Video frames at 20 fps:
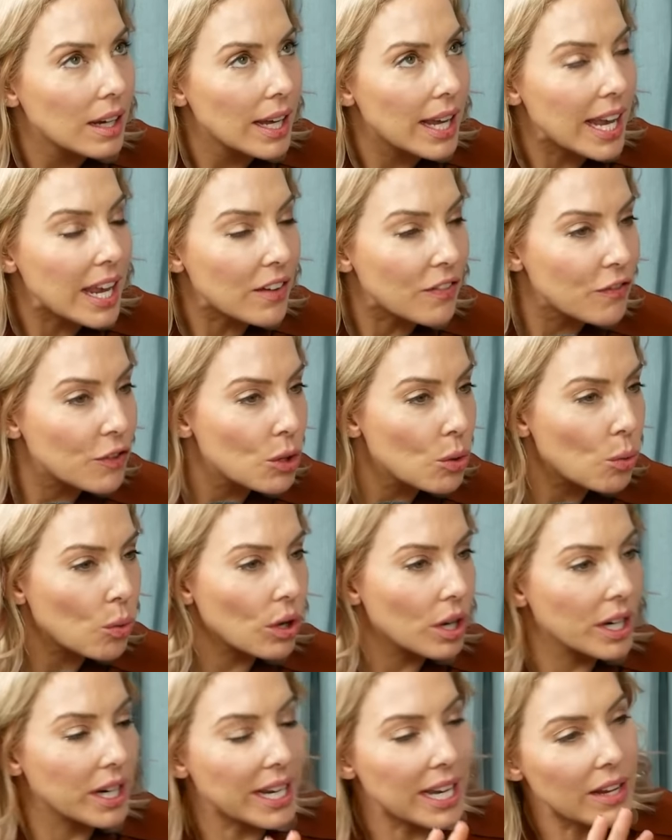if you
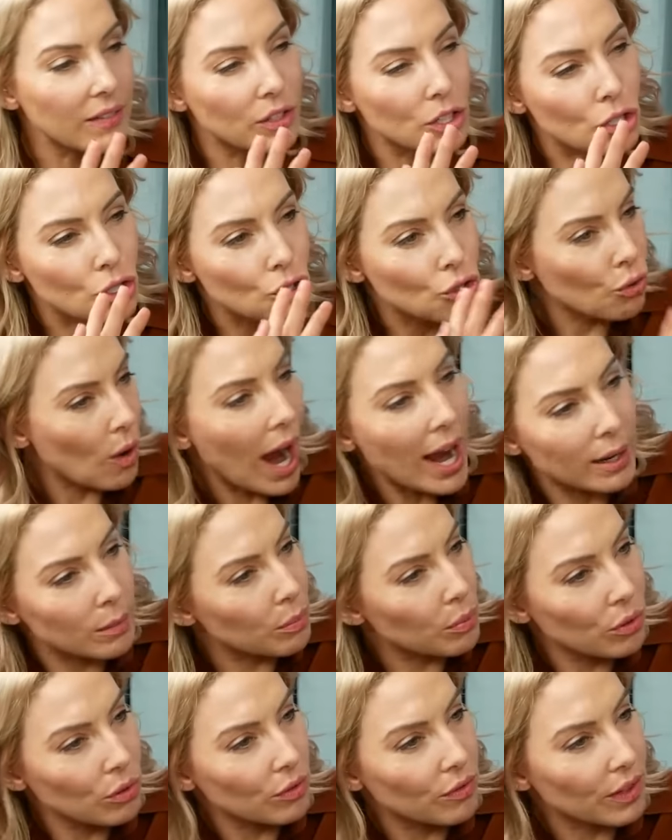were going to even try to
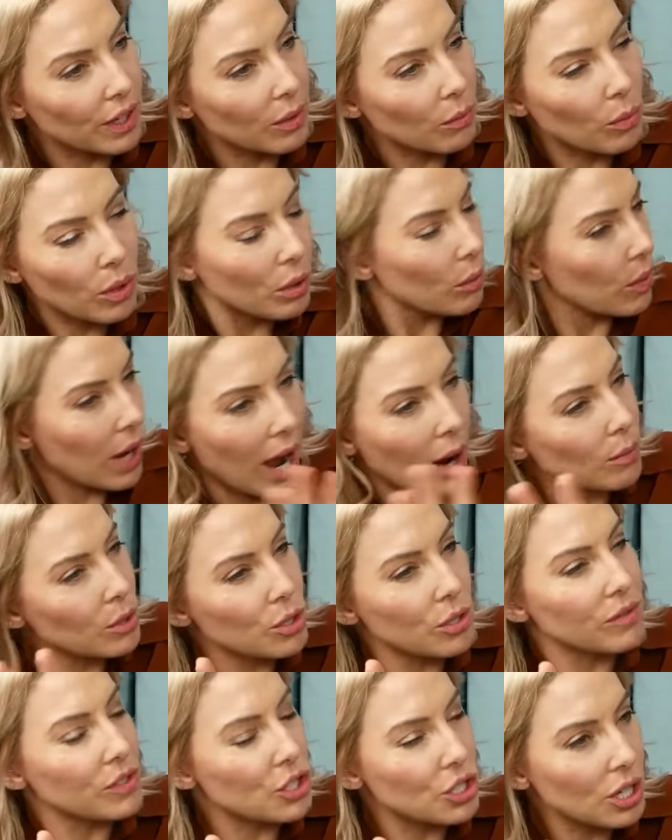prove it, where, how would
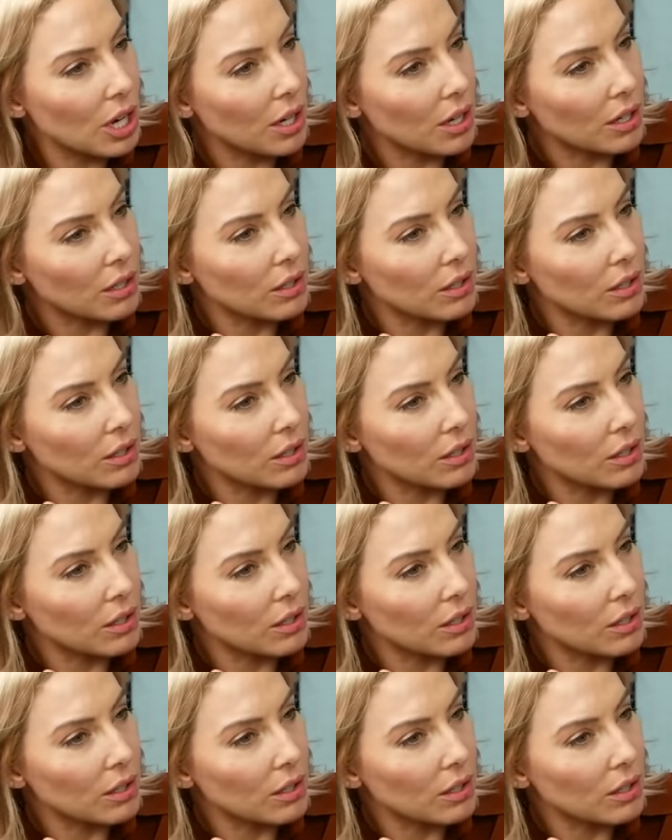you even start?